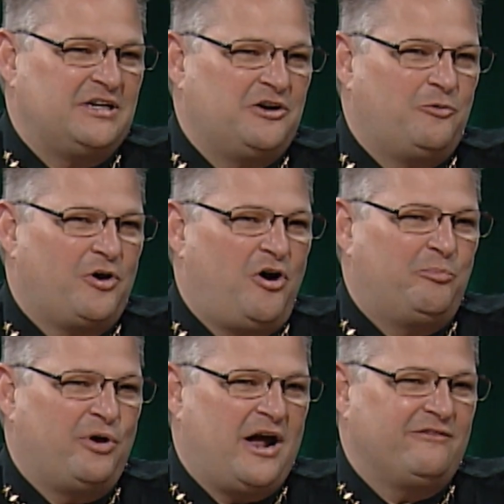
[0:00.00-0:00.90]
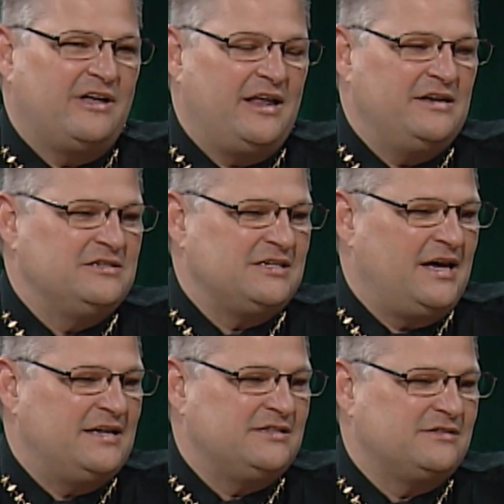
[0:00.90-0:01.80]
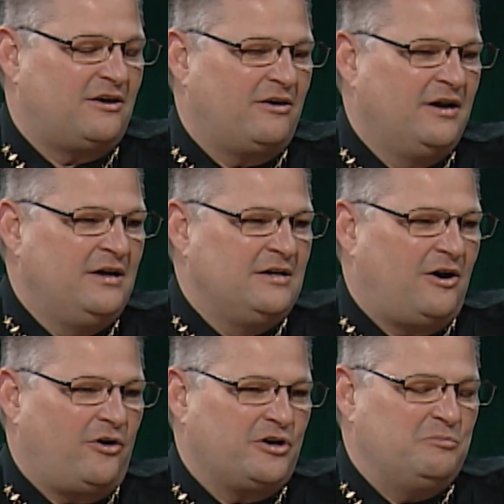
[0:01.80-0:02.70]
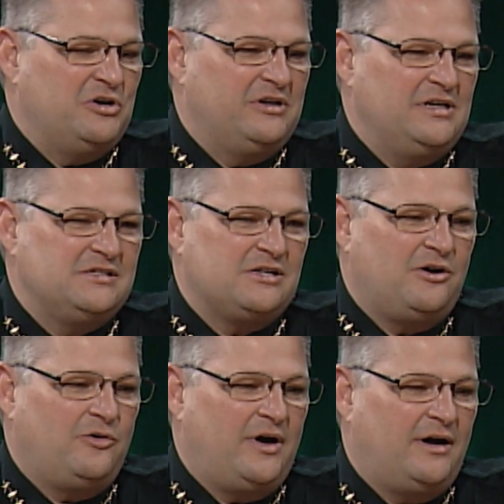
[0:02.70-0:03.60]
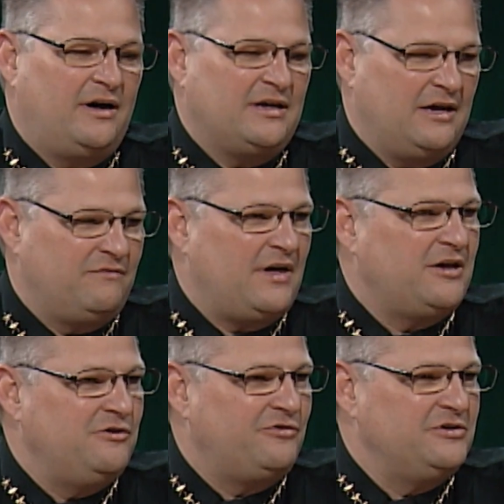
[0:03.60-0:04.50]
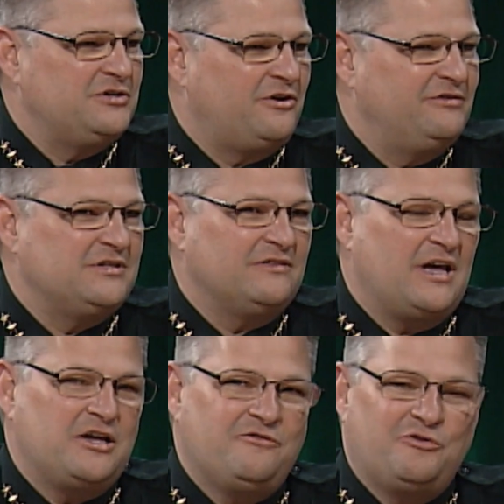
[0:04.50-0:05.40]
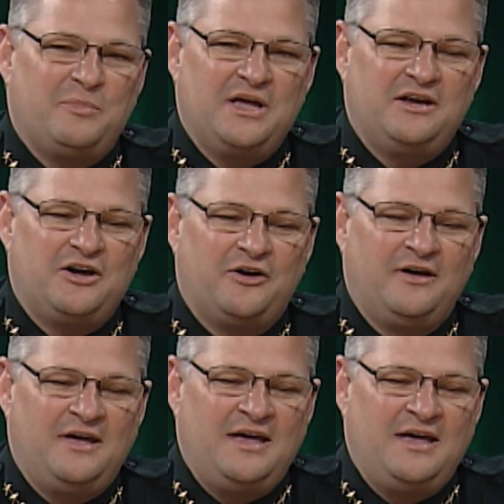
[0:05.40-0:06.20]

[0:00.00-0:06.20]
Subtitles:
I know we're all proud of that agency, as is our community. So again, thank you for your service, and thank you for being here.